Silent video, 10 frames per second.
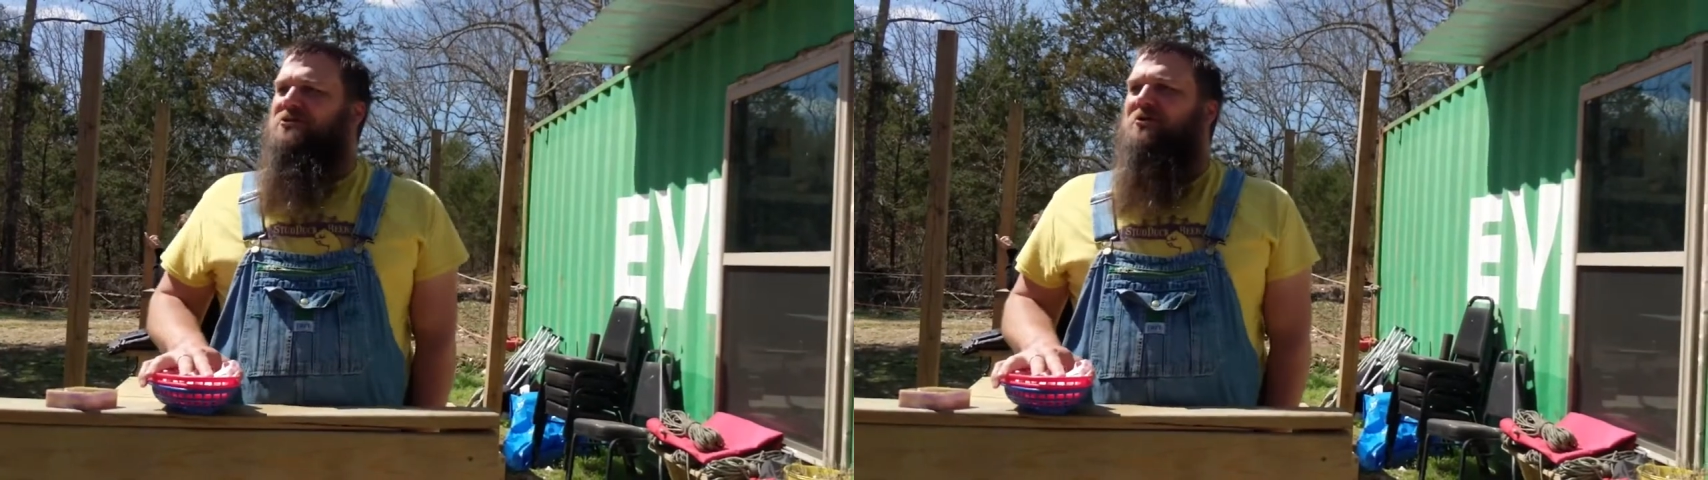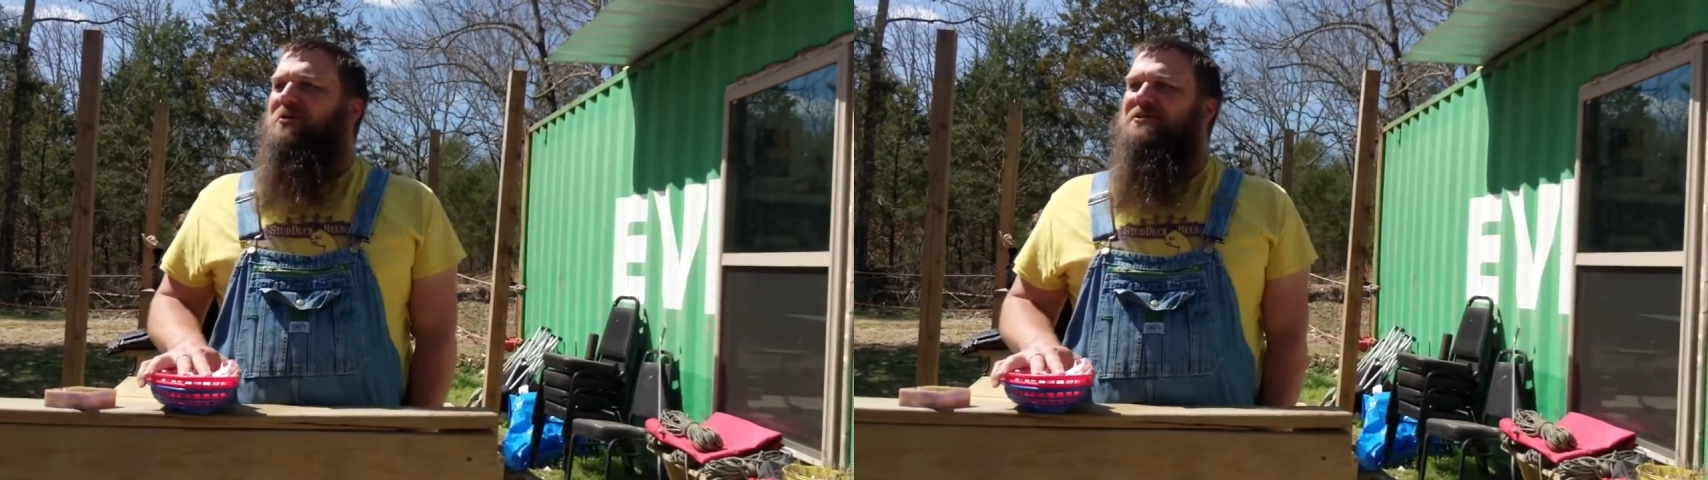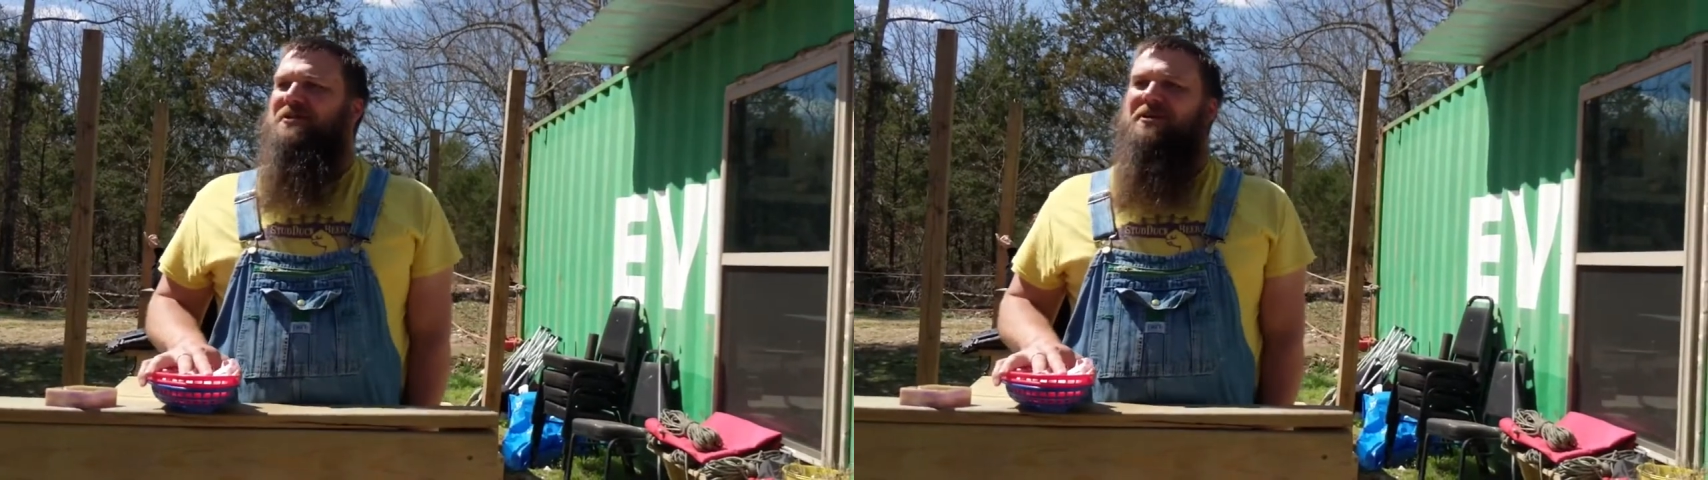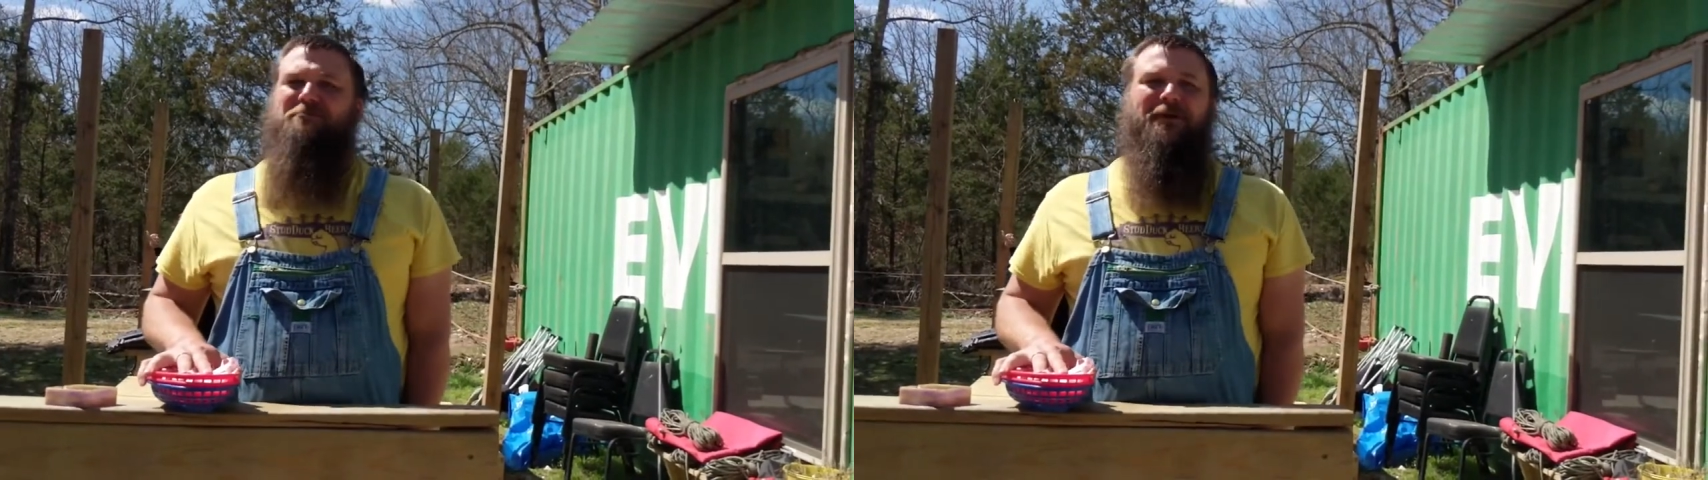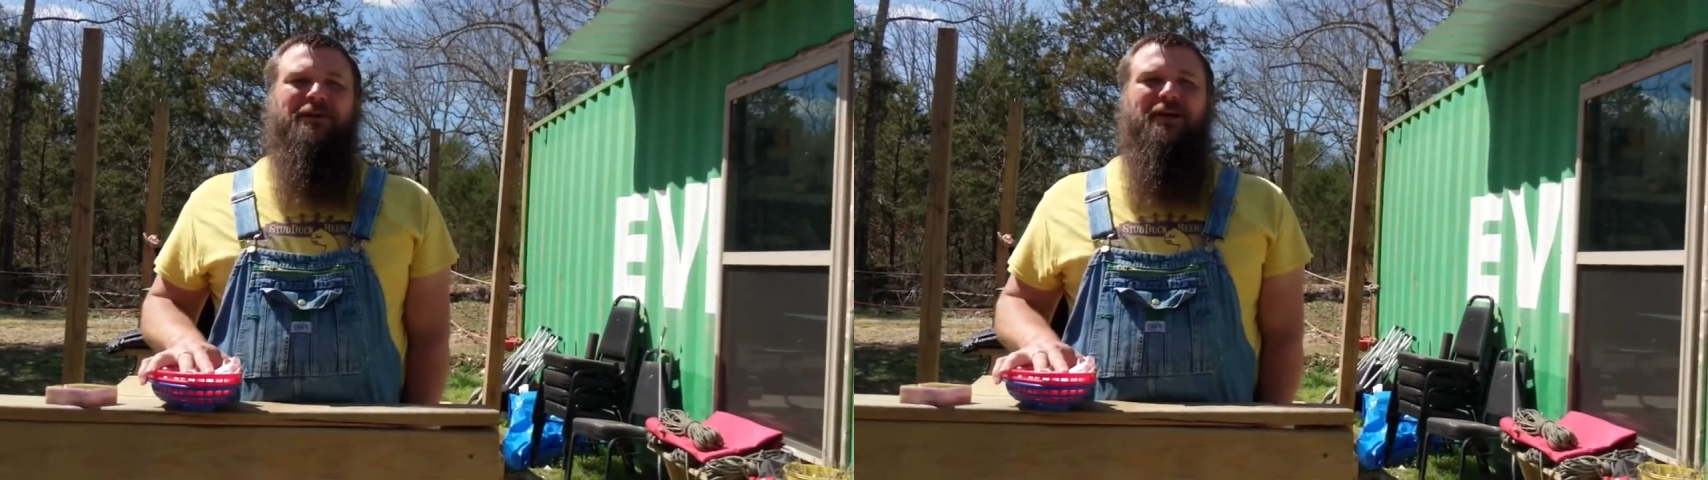So it's it's
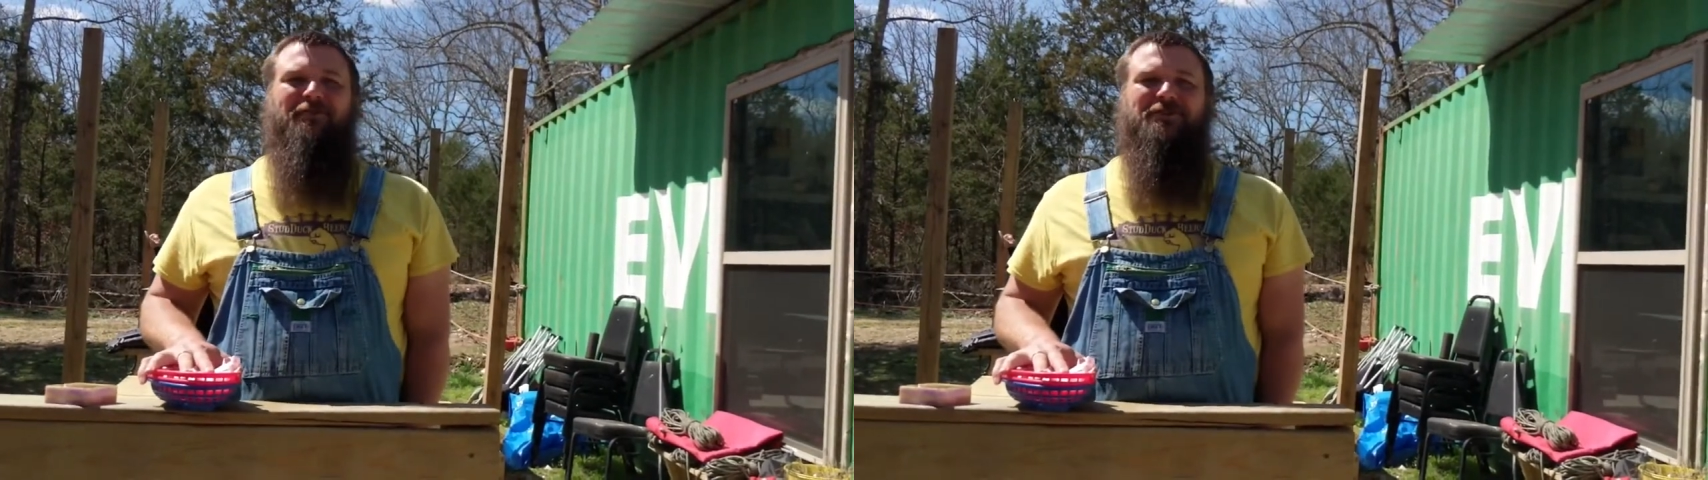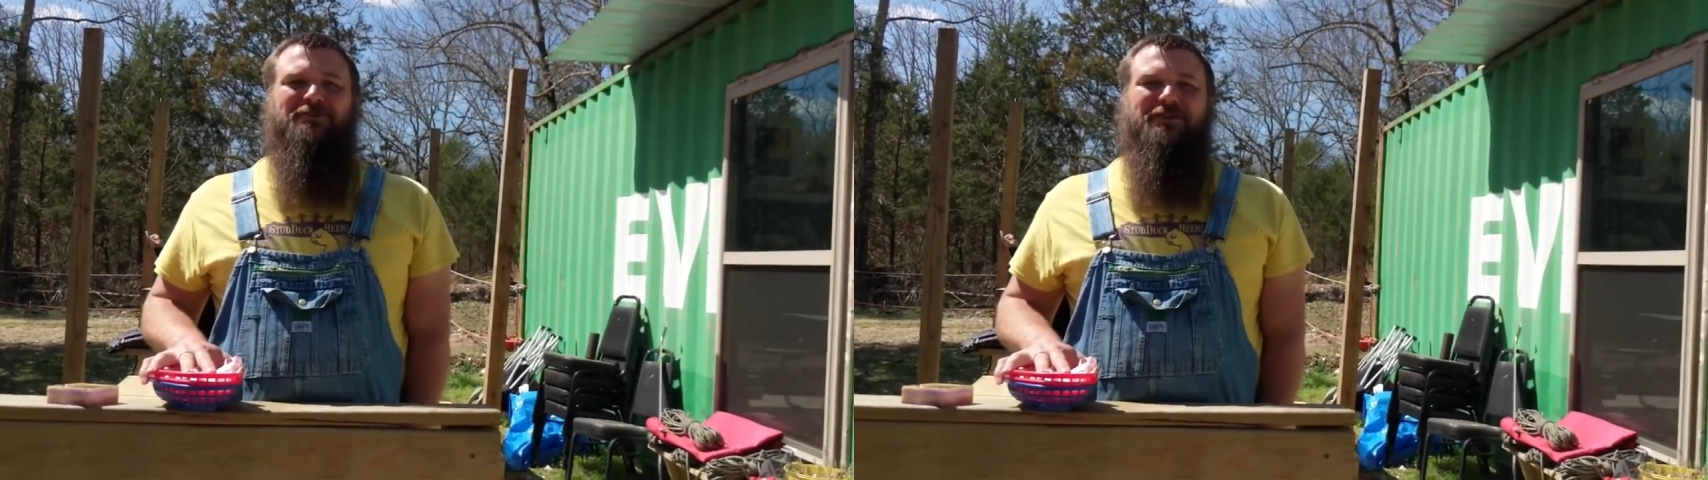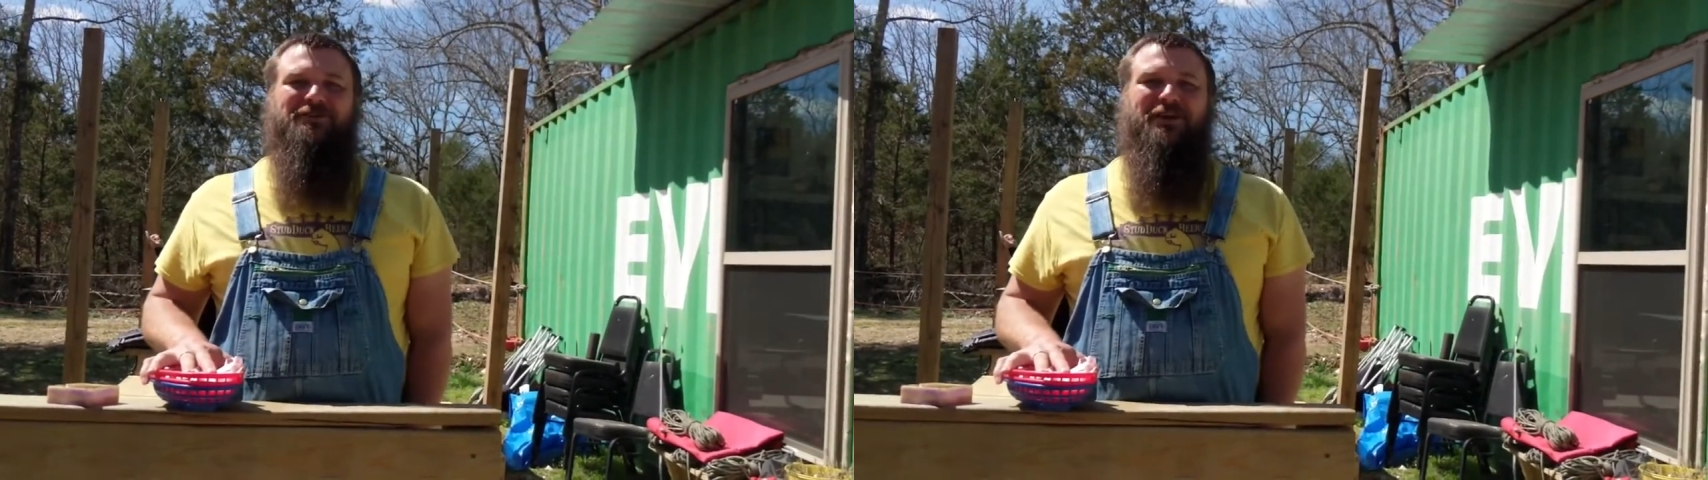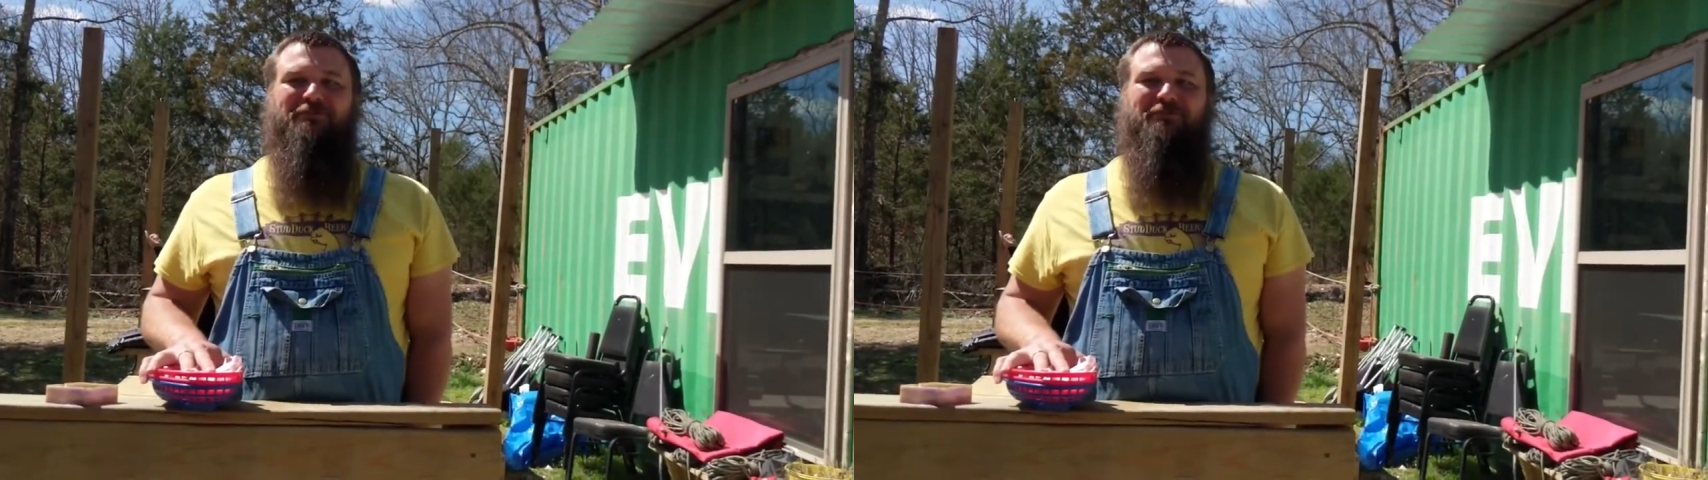been kind of interesting trying